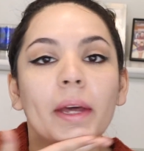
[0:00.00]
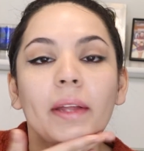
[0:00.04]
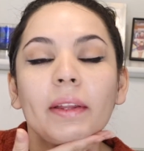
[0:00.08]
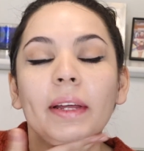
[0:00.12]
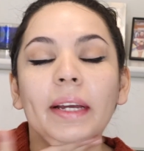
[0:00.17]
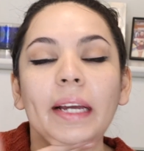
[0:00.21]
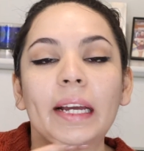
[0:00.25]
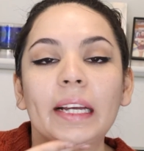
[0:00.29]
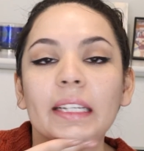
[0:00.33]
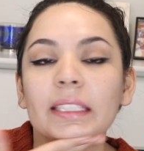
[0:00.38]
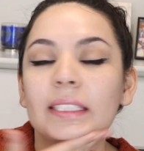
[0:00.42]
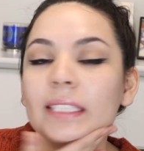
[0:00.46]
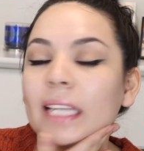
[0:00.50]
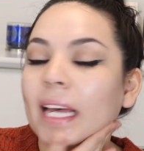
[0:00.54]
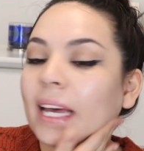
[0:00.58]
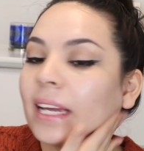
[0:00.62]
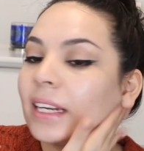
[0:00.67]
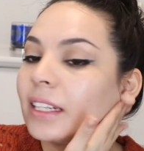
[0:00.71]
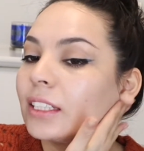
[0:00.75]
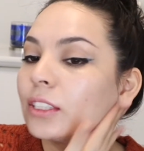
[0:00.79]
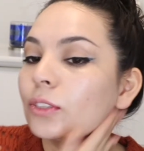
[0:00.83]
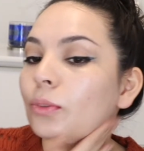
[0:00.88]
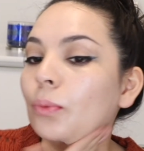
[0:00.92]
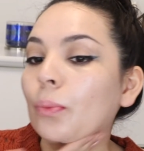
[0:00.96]
Like I said,
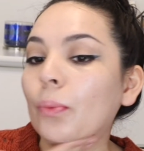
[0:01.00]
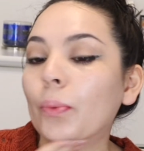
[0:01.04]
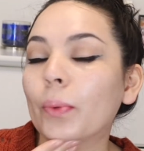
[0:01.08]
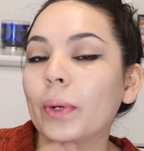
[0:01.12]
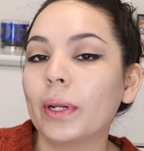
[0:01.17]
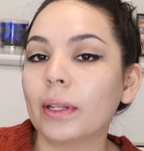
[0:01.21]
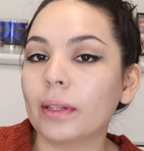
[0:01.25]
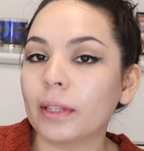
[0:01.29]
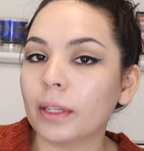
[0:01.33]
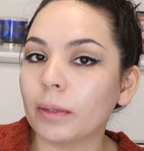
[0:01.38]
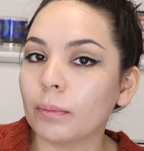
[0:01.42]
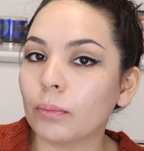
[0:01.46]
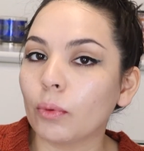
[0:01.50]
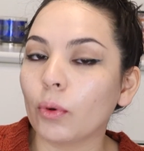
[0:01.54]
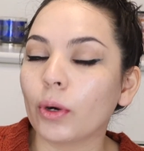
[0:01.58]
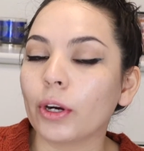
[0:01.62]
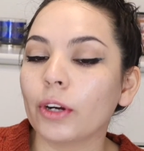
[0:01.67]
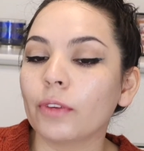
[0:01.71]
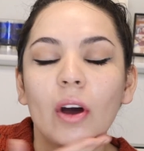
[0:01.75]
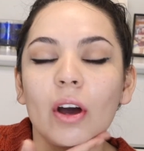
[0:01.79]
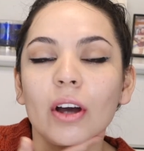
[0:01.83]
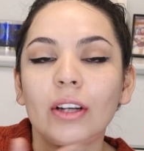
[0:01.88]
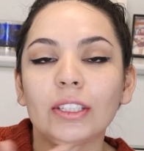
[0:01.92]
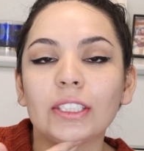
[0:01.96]
it's really
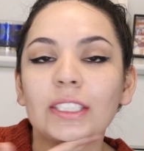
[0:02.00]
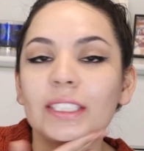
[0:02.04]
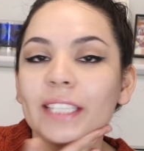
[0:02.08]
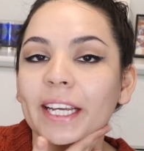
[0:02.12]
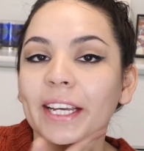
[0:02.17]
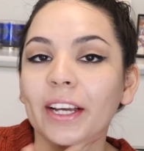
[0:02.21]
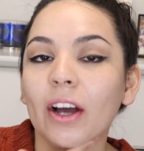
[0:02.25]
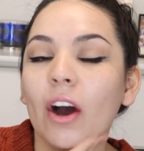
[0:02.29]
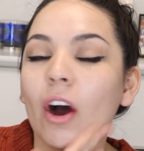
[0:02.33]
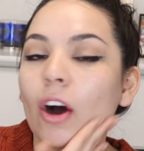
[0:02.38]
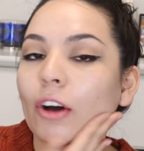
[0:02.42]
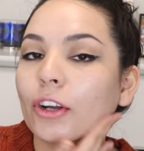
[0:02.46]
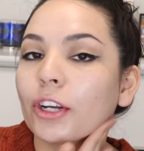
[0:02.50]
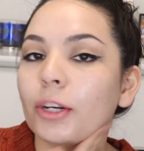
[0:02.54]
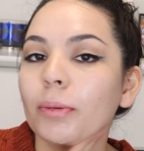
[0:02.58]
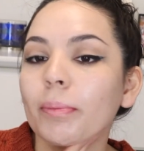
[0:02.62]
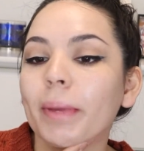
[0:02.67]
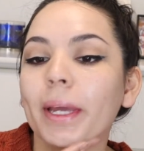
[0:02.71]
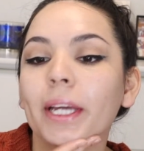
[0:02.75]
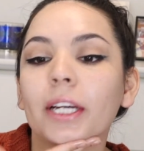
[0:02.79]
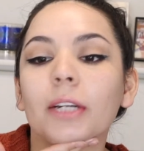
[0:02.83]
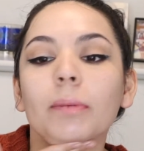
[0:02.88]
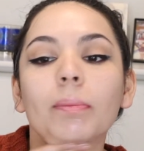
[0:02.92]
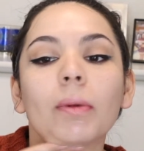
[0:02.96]
important to take all your
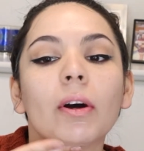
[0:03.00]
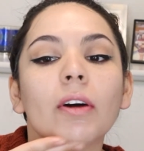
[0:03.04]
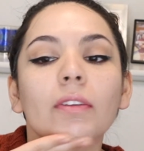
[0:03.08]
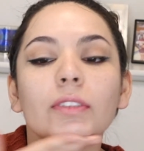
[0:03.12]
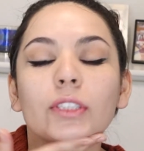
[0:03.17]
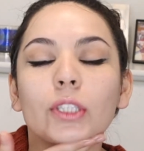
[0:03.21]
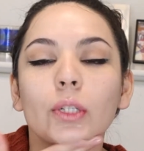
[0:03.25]
makeup off,